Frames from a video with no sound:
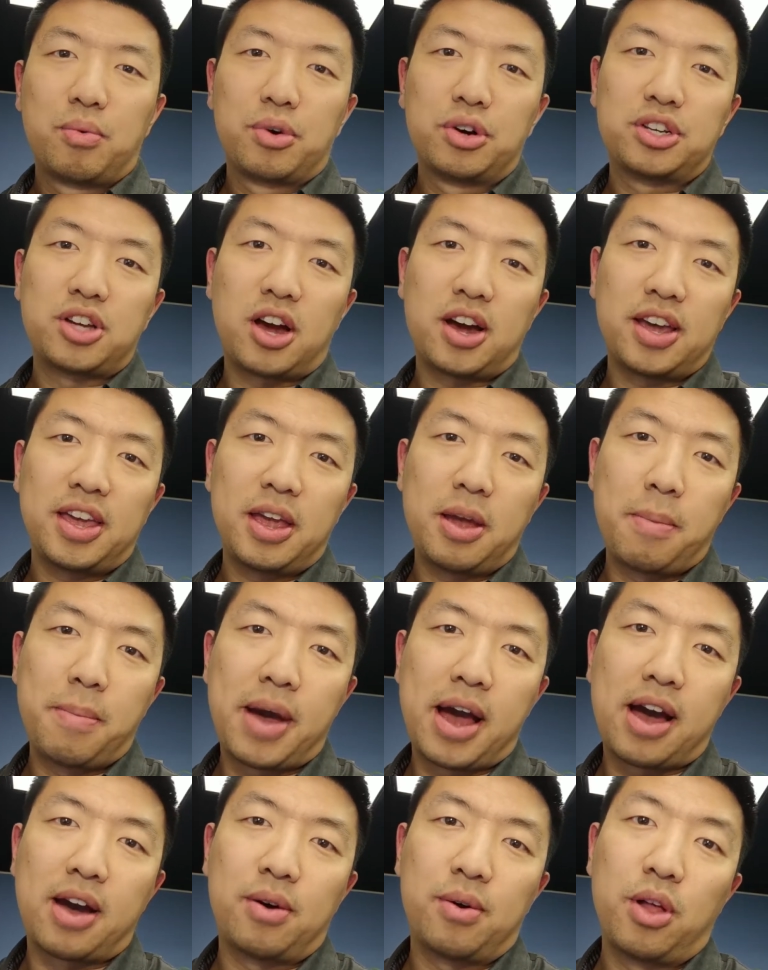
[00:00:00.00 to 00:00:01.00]
We're talking
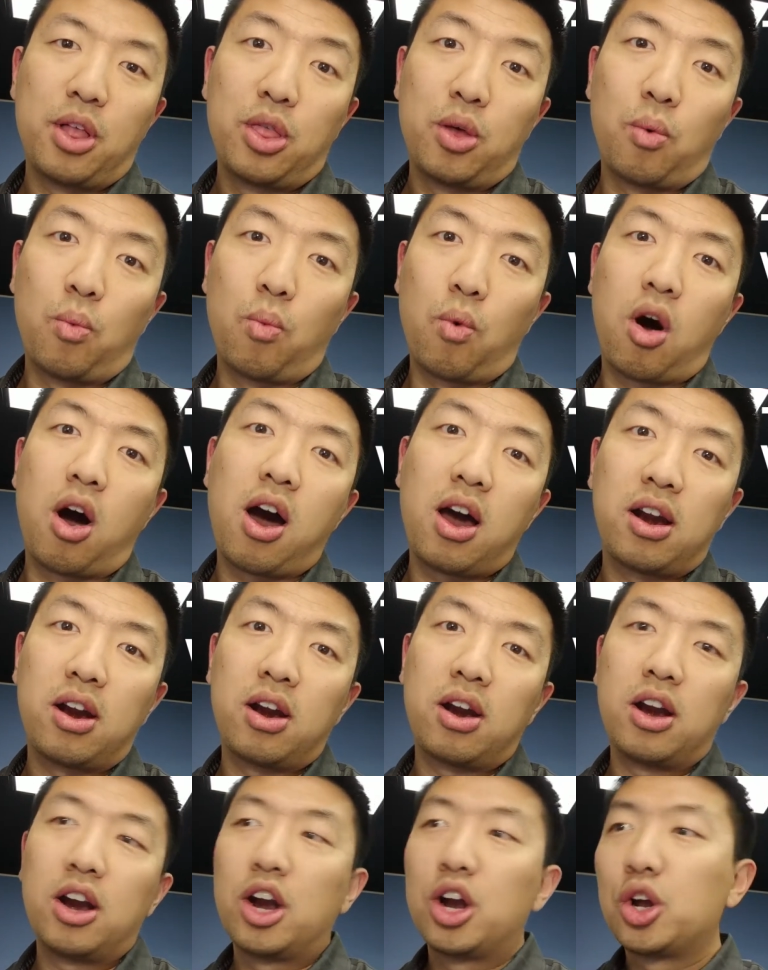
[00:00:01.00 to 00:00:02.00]
about the
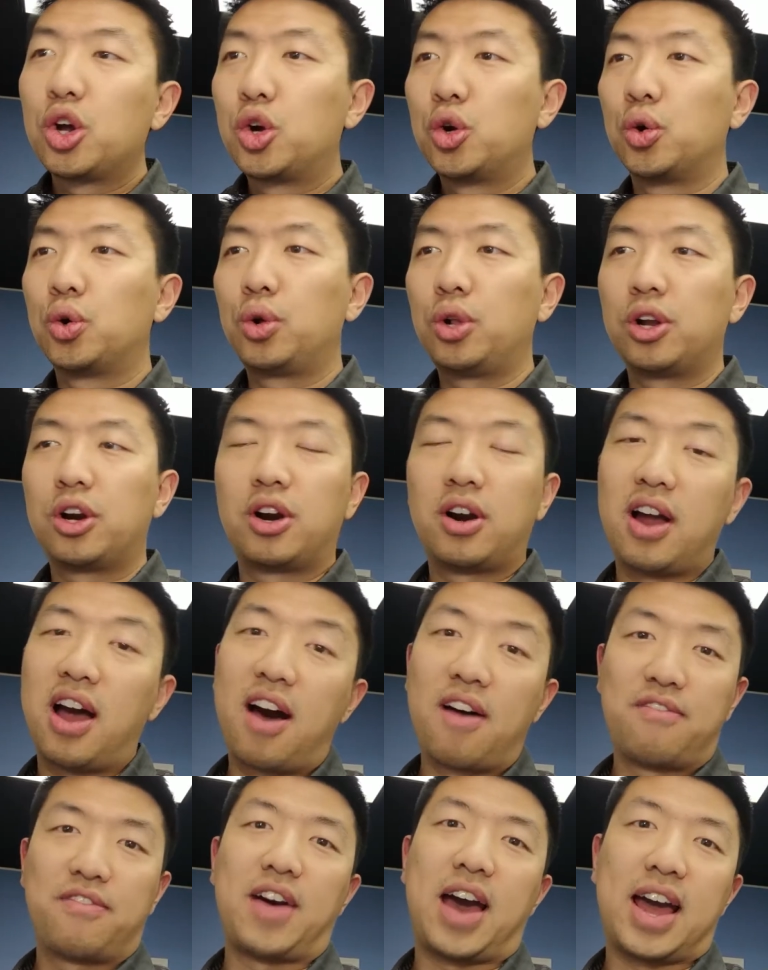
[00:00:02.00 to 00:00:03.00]
water cooler
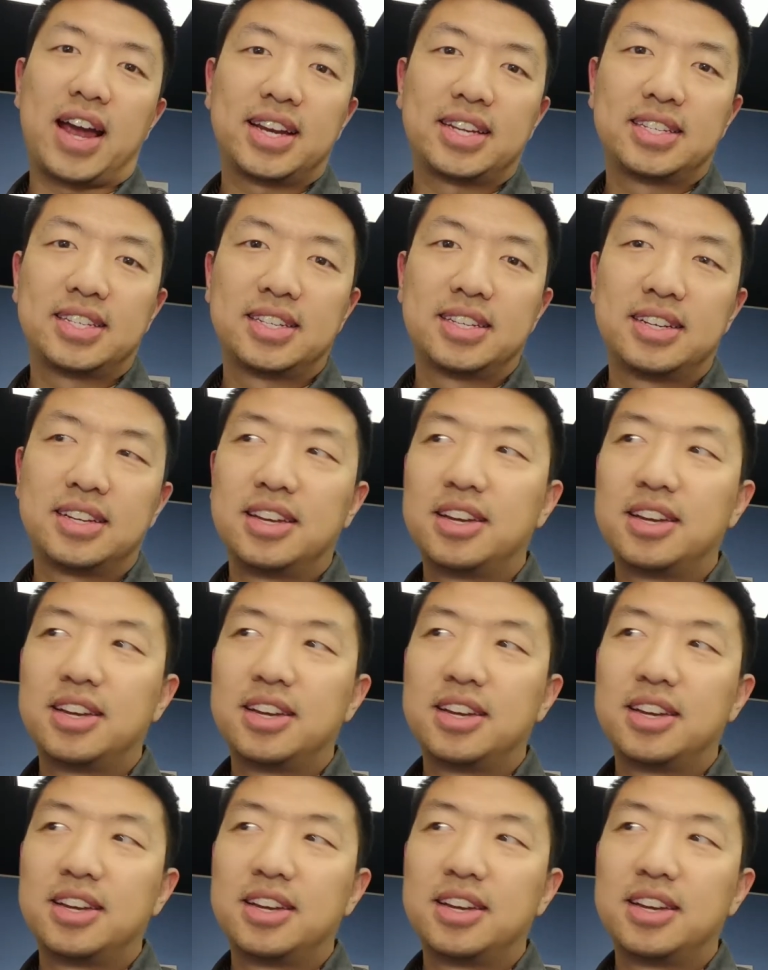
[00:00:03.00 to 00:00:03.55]
effect.